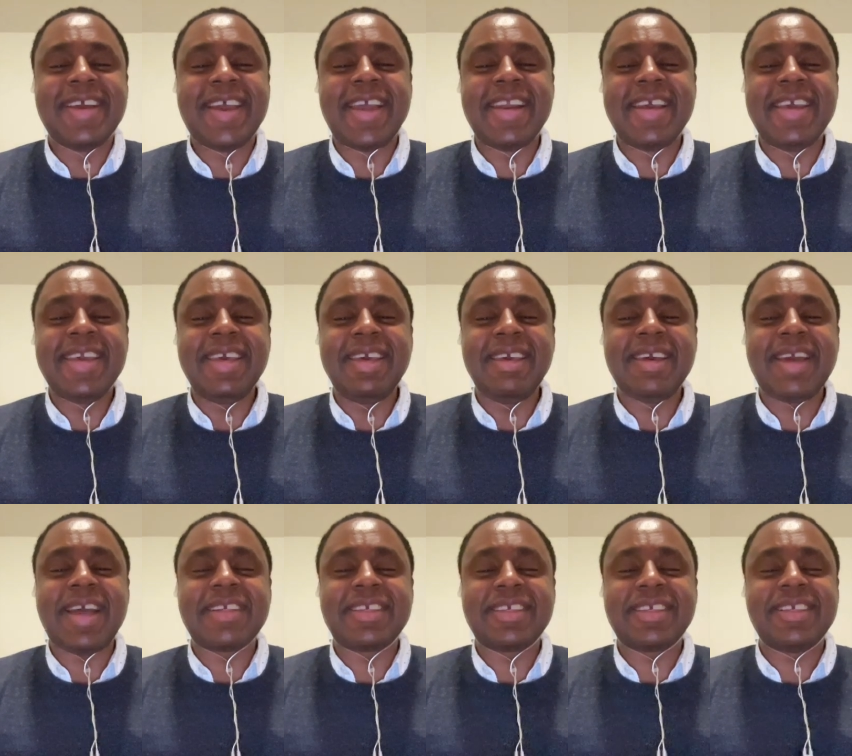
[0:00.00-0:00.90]
And he
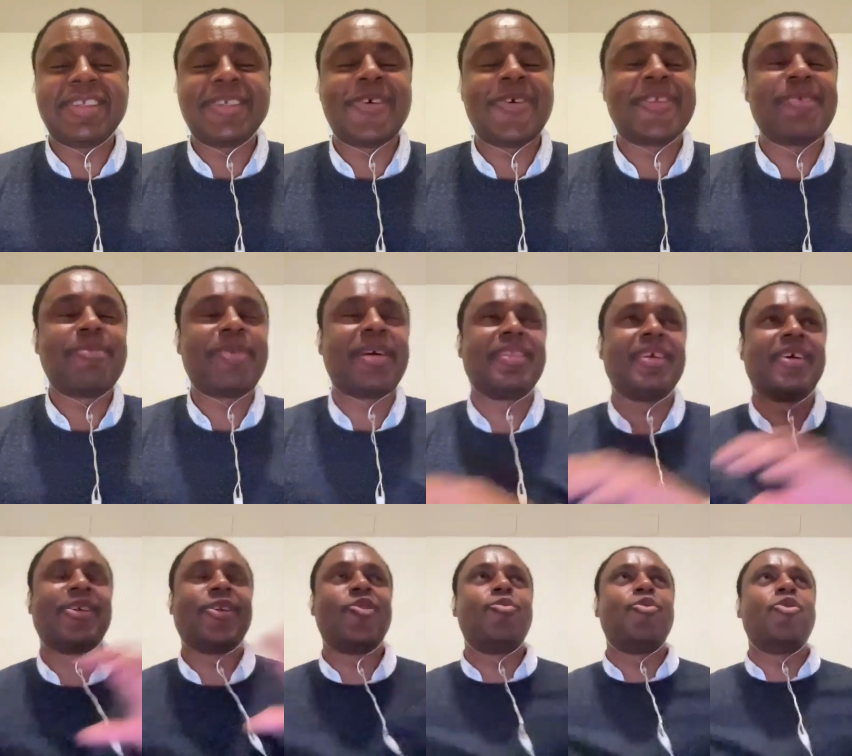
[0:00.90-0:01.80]
actually talked about the
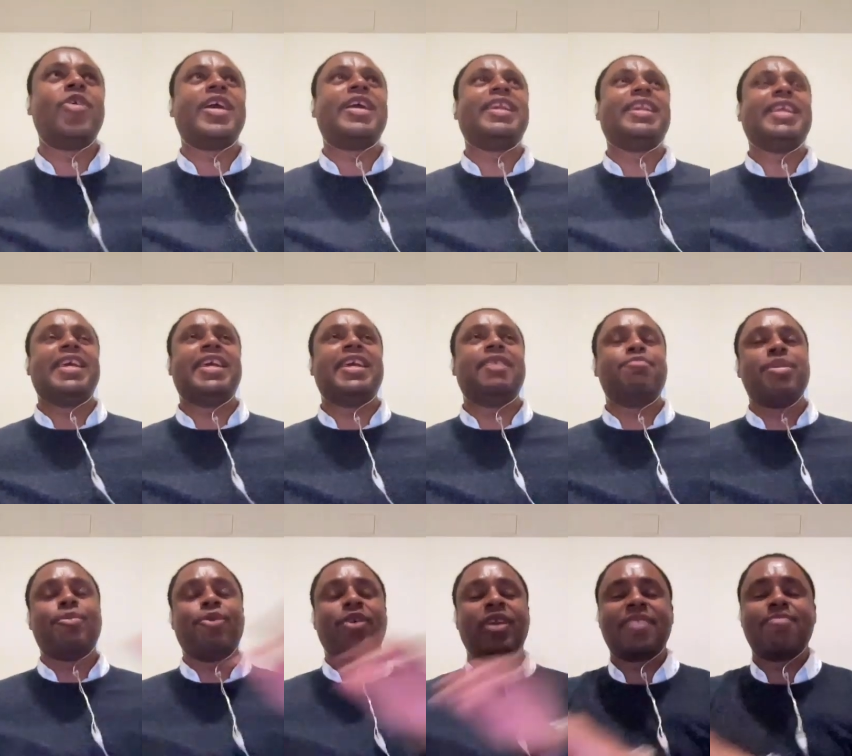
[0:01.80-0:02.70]
global elite,
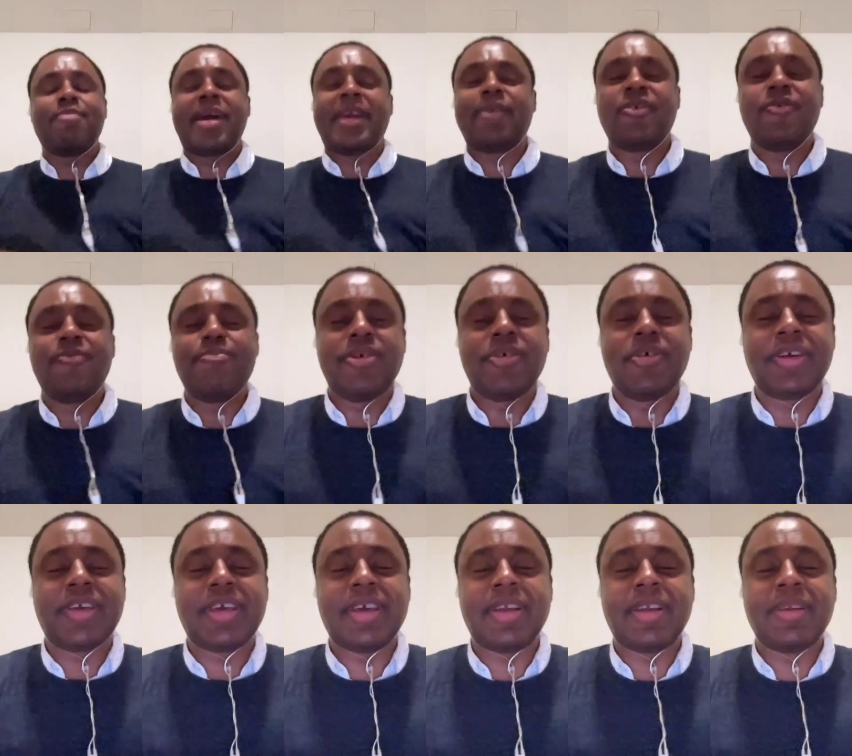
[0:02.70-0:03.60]
people like Michael
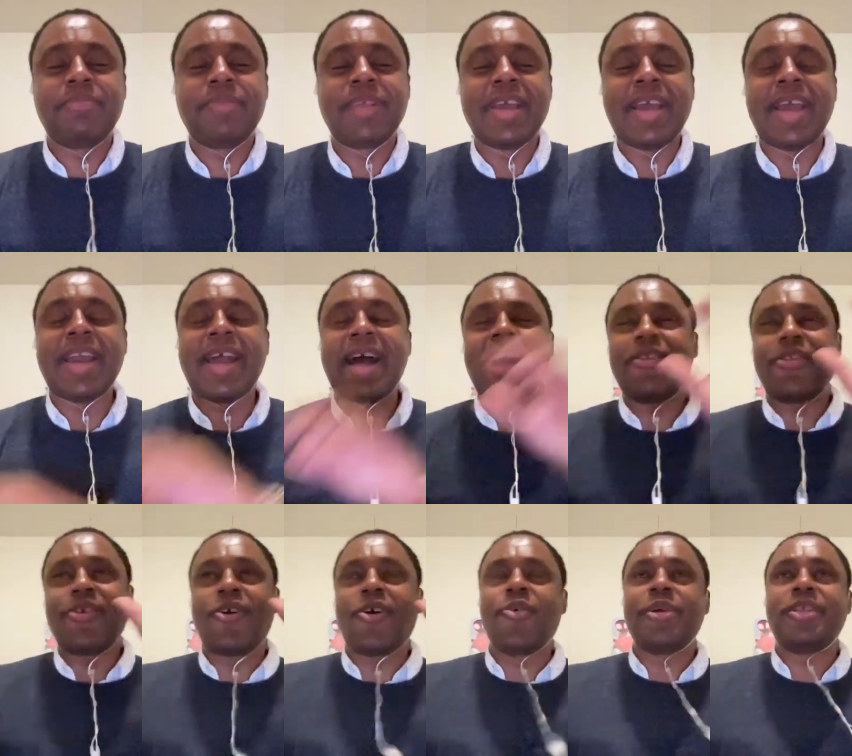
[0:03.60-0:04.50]
Milken, and how
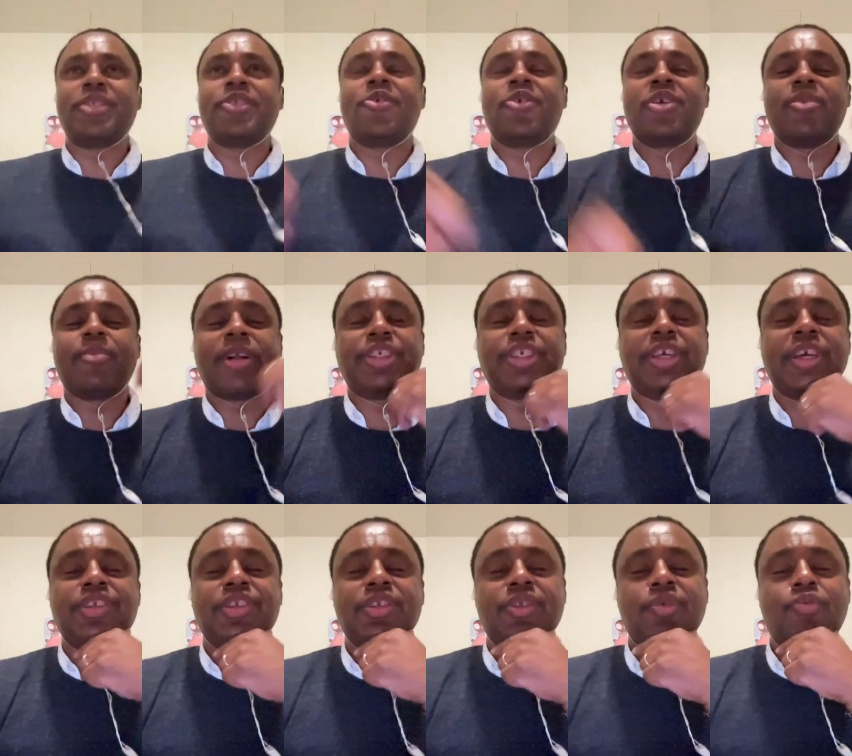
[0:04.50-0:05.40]
they're always talking about
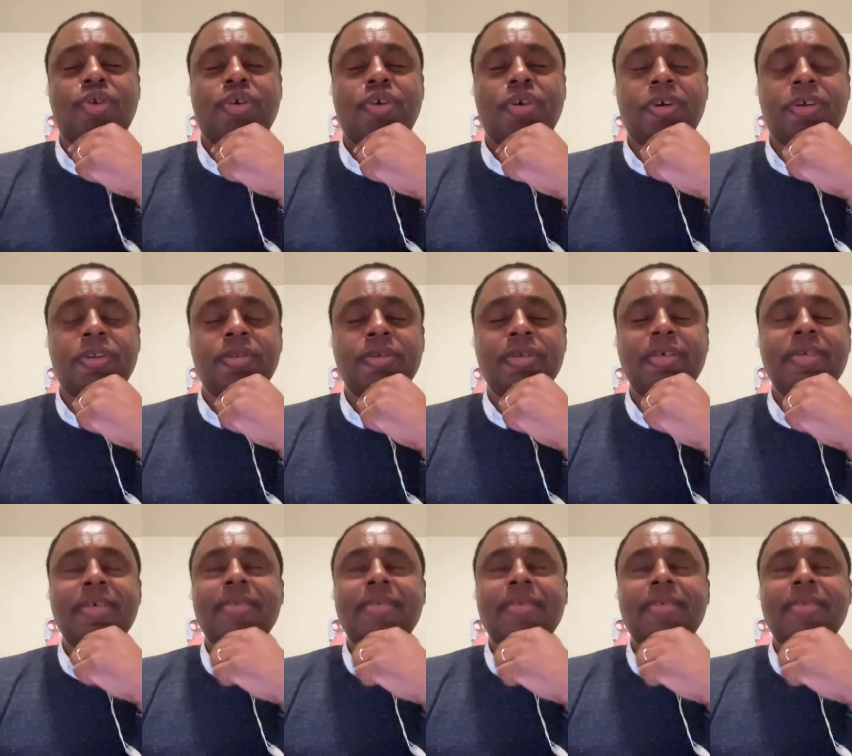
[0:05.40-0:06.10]
changing the world,